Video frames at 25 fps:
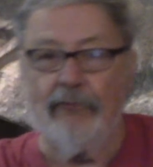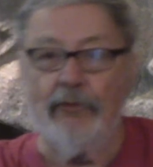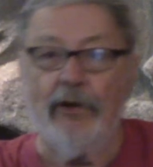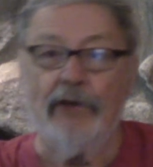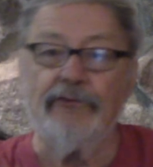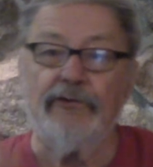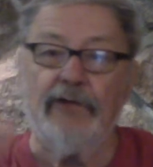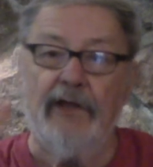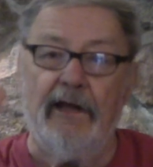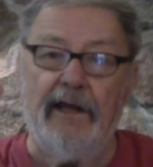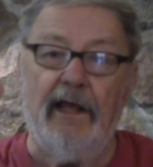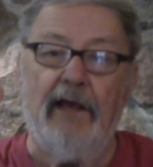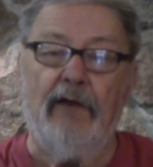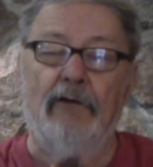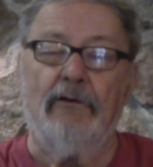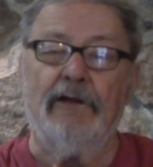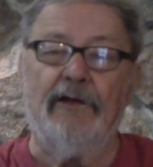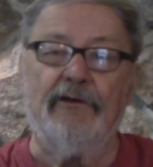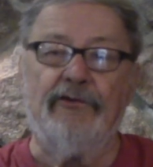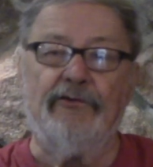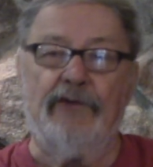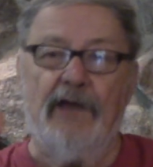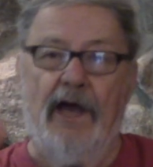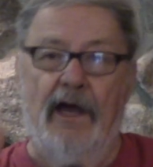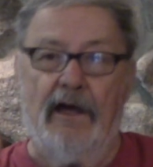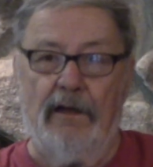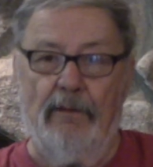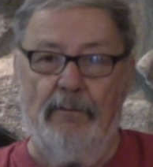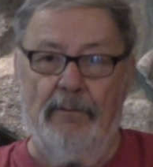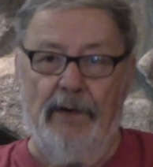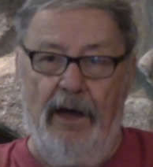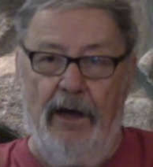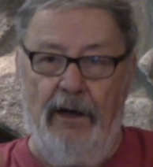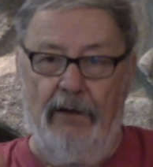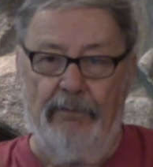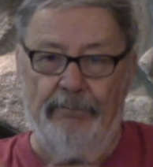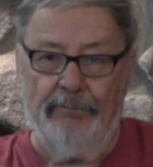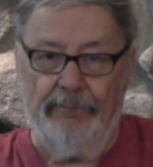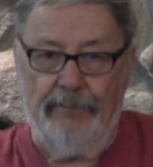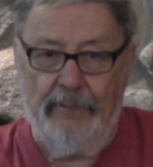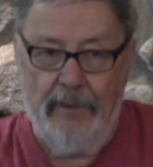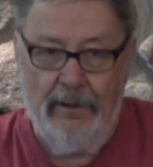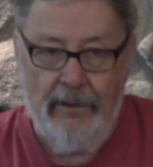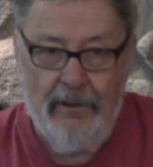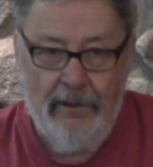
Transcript: Well, today let's talk about